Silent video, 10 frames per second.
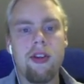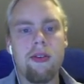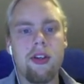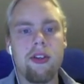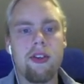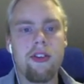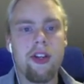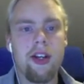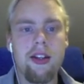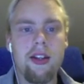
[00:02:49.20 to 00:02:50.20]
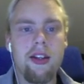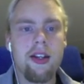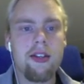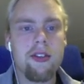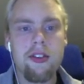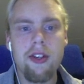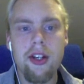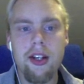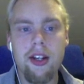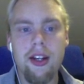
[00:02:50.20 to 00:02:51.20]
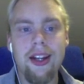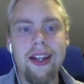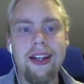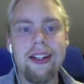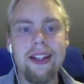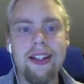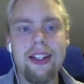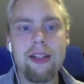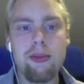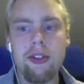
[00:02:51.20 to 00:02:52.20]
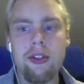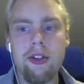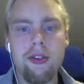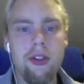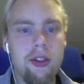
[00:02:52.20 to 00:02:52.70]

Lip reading: what it looks like. Here we're creating a label node,